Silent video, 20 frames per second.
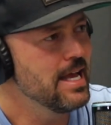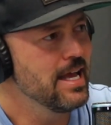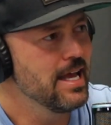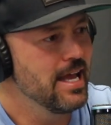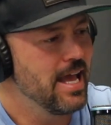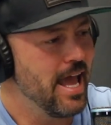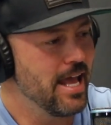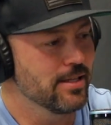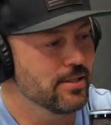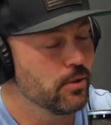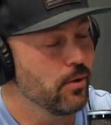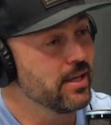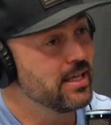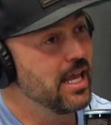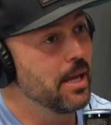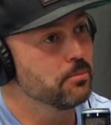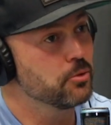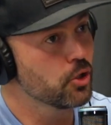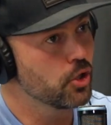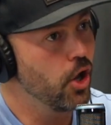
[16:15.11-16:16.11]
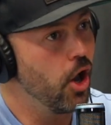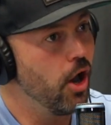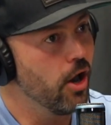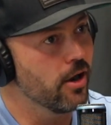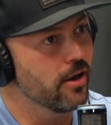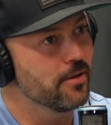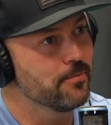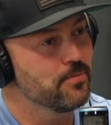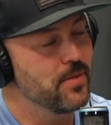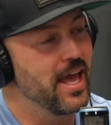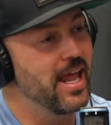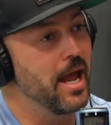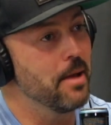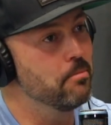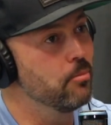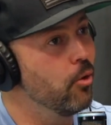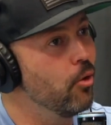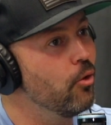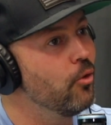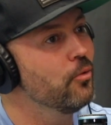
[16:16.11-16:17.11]
And so I kept your card and I
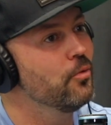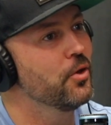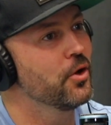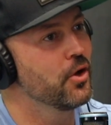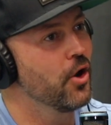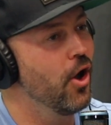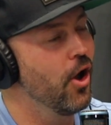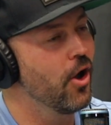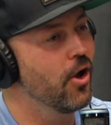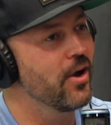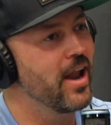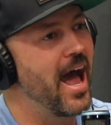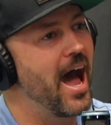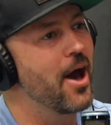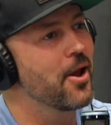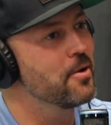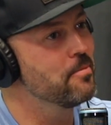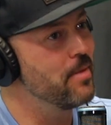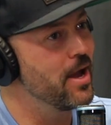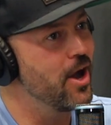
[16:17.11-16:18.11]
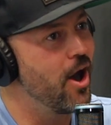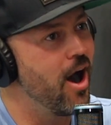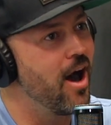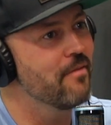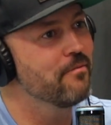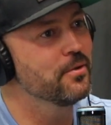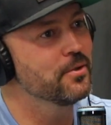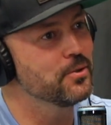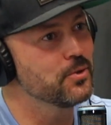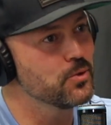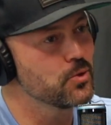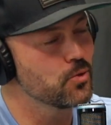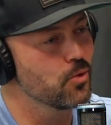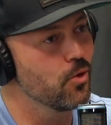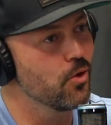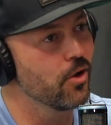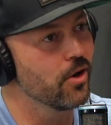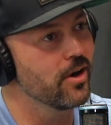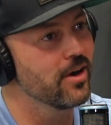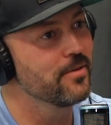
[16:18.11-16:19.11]
pulled the card out of my office
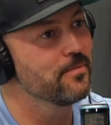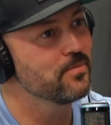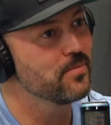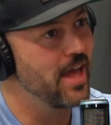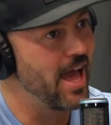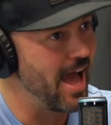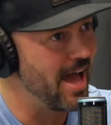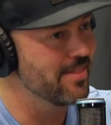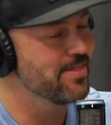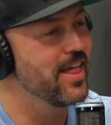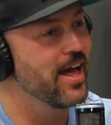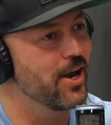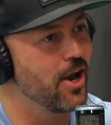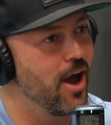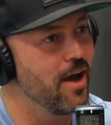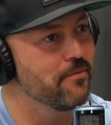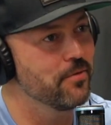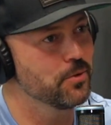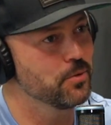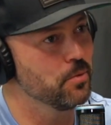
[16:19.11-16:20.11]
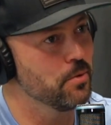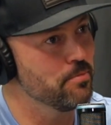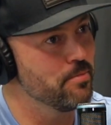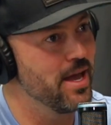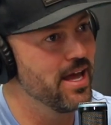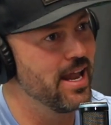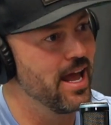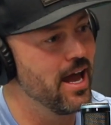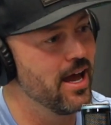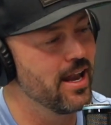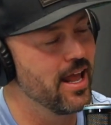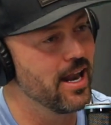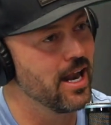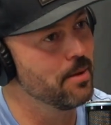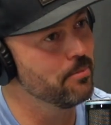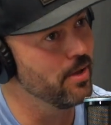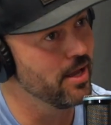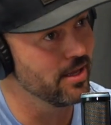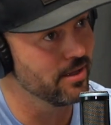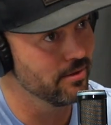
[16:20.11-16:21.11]
drawer at that office we met at. And I'm
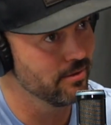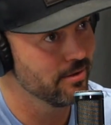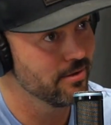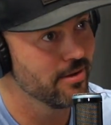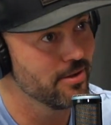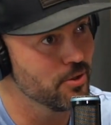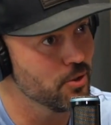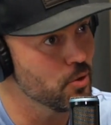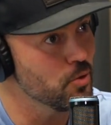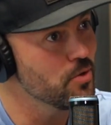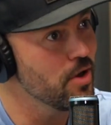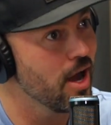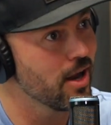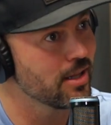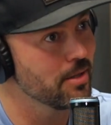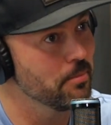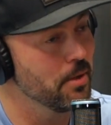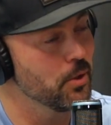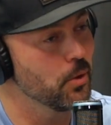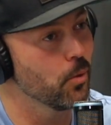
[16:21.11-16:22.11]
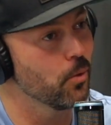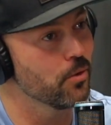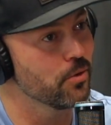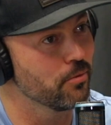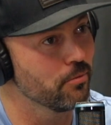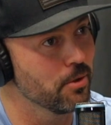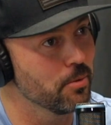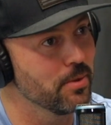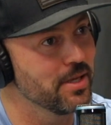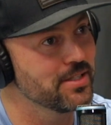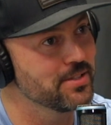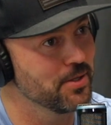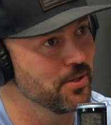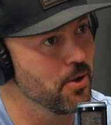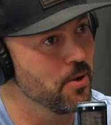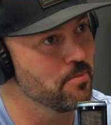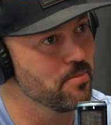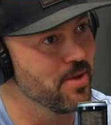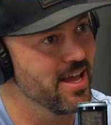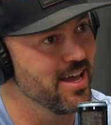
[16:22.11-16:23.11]
like, you knocked on my door 3 weeks ago,
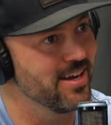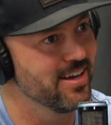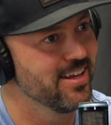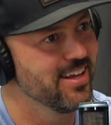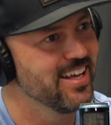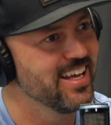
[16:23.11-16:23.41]
man.